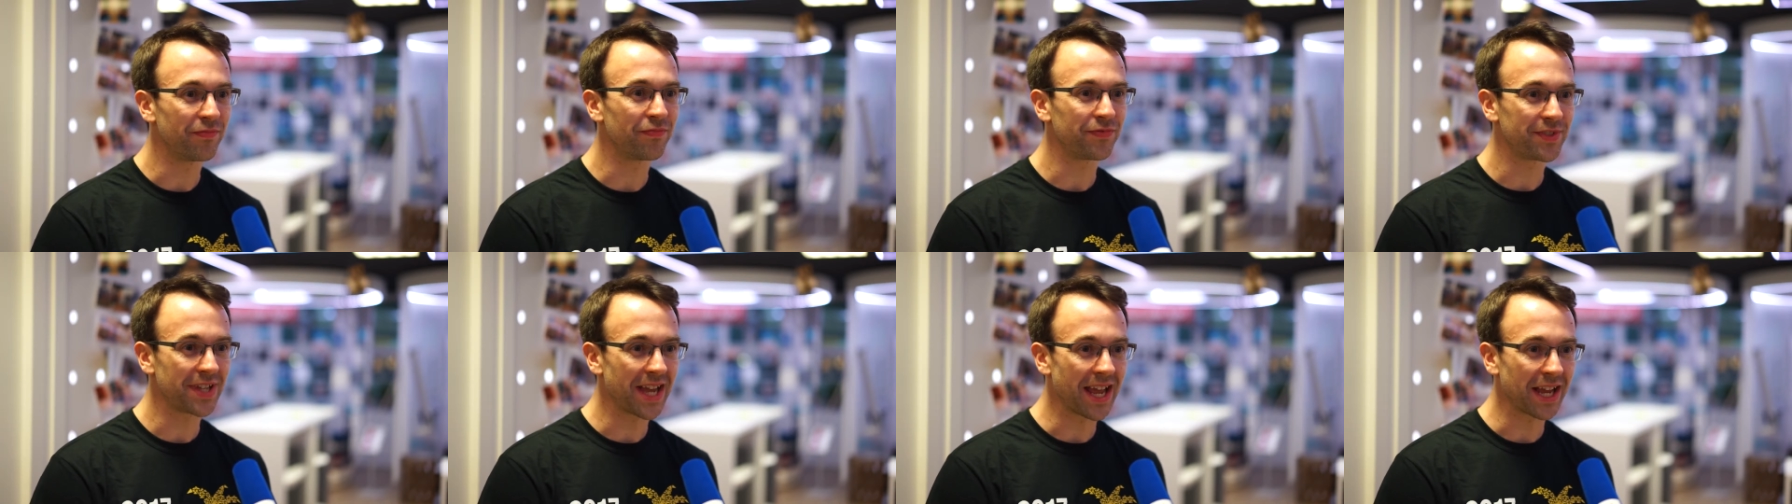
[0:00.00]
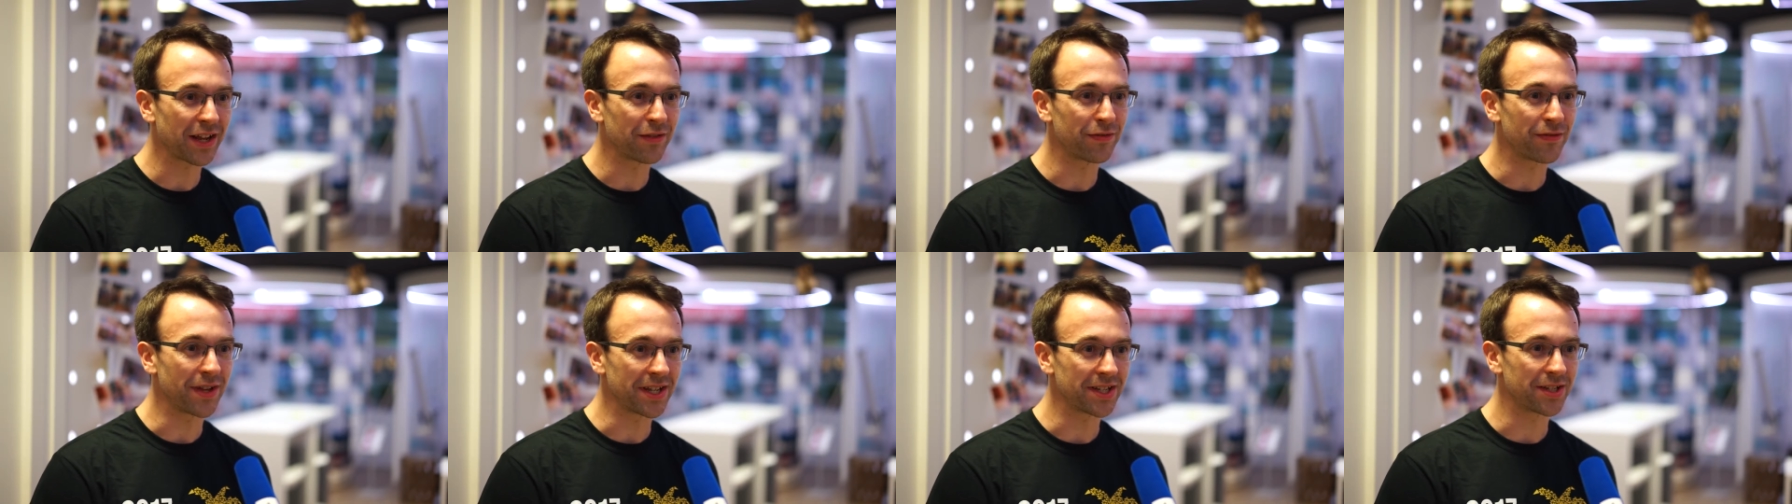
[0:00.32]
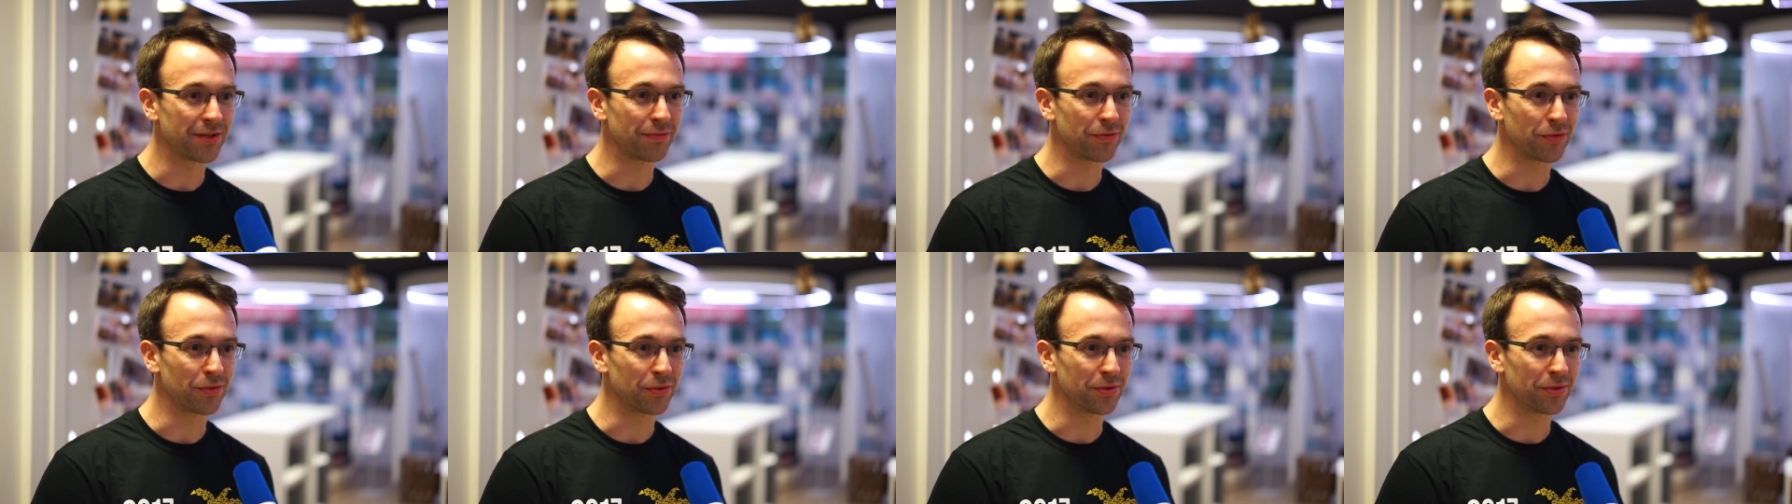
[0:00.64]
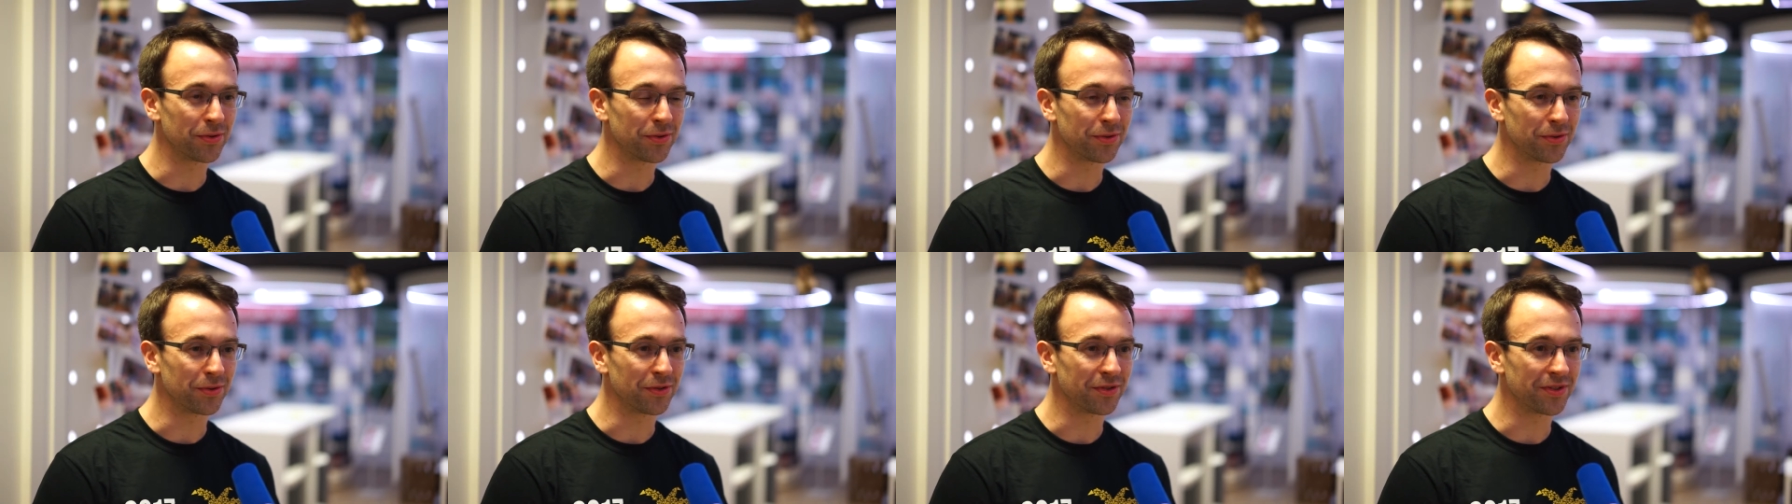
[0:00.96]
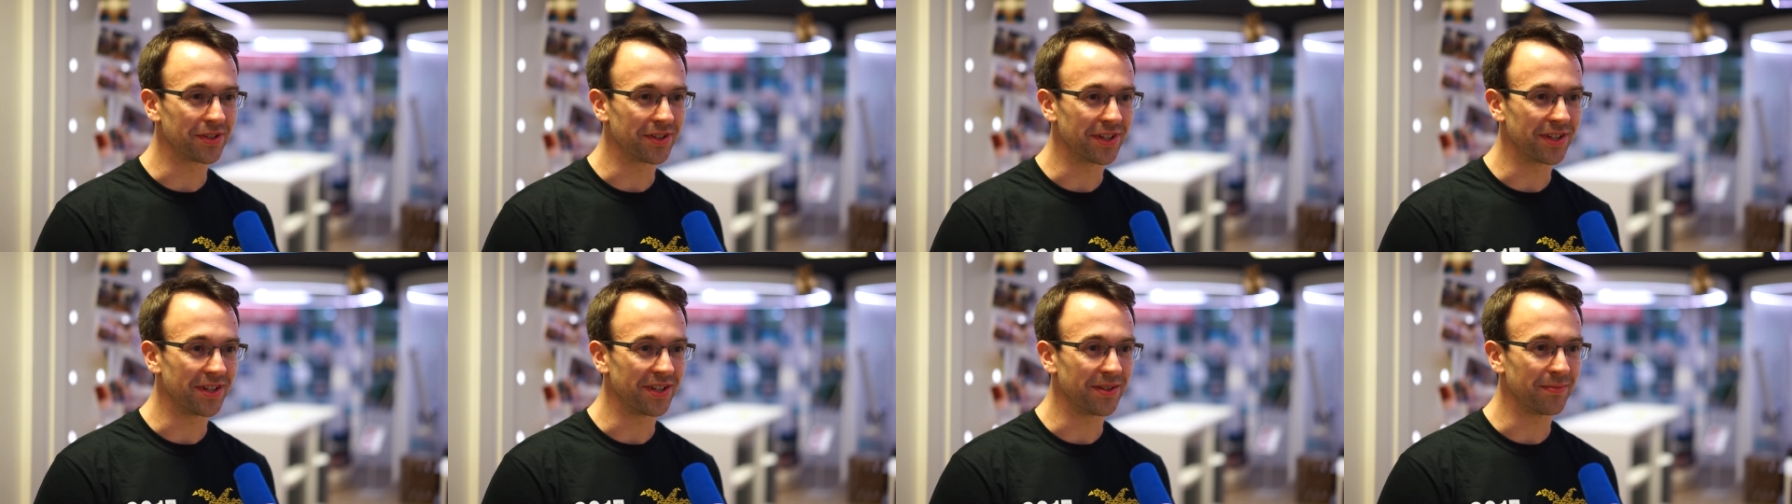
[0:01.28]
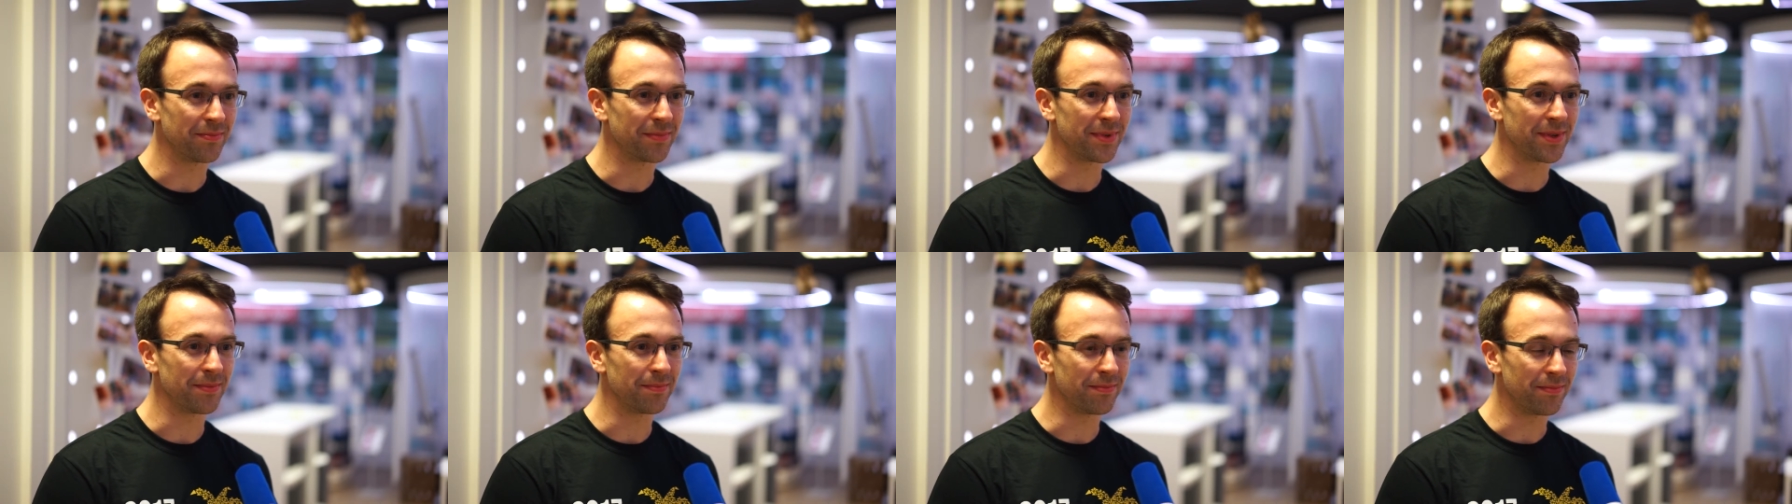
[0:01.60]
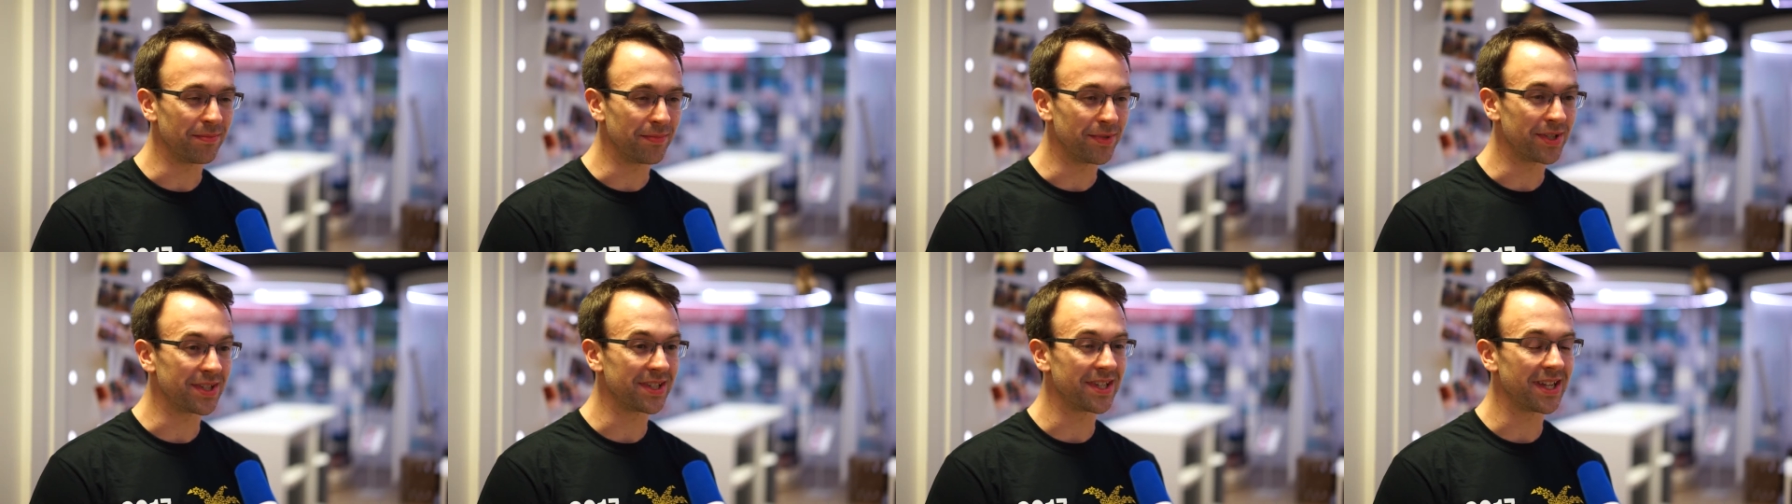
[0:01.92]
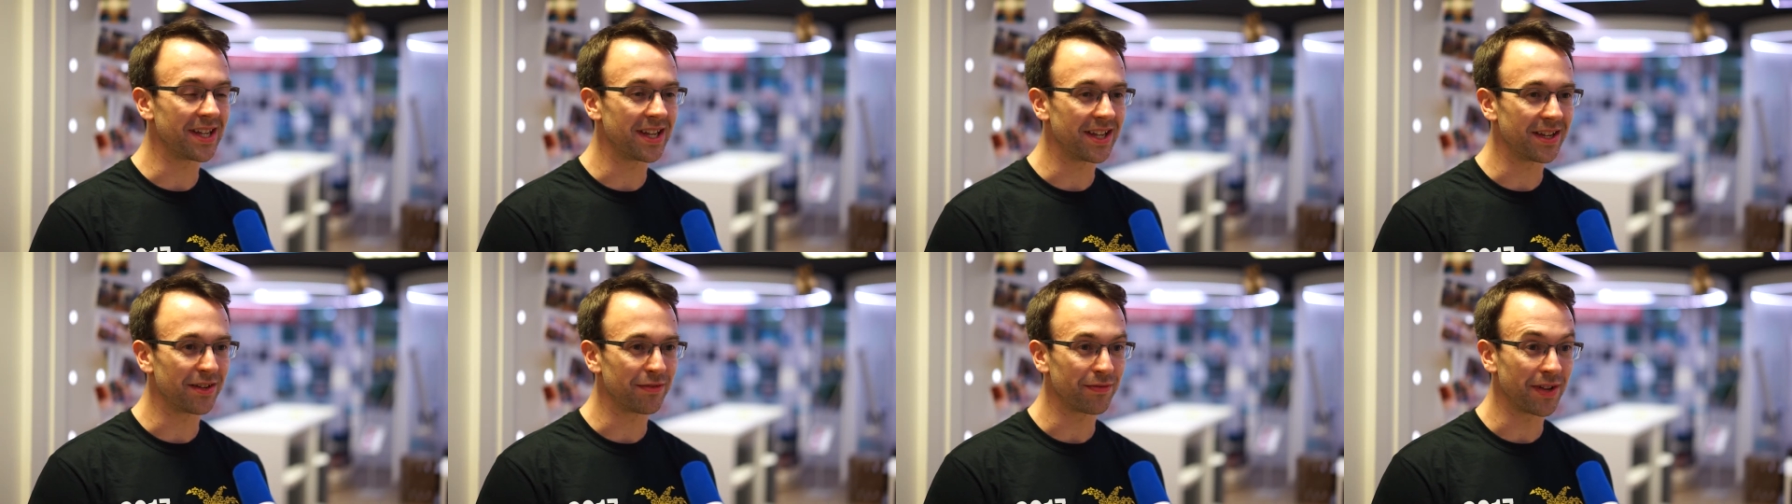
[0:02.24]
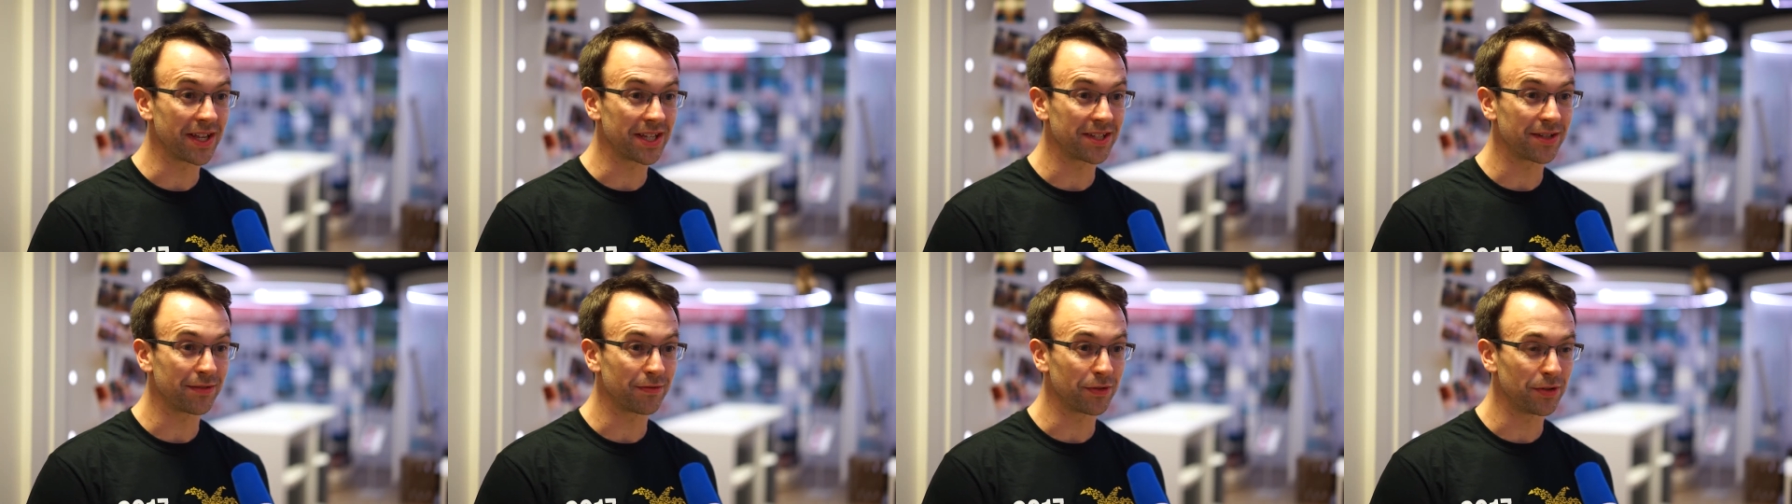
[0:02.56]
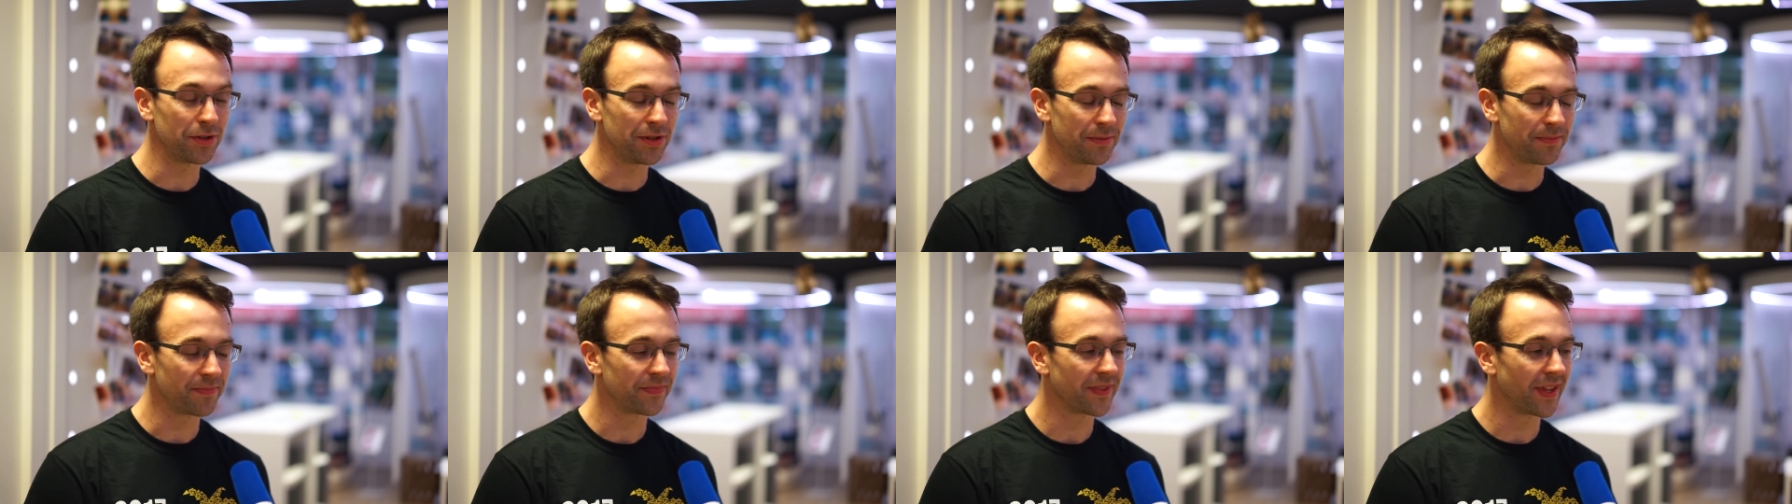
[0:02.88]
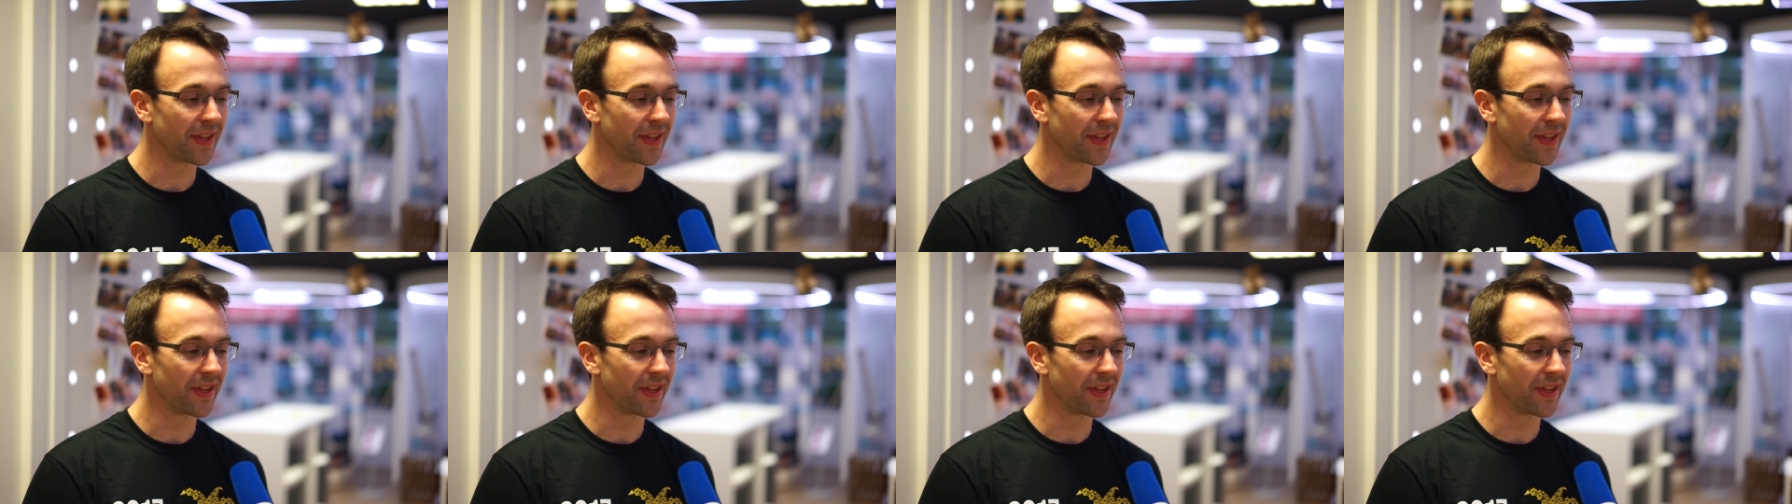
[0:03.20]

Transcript: tech festival called the Mozilla Festival,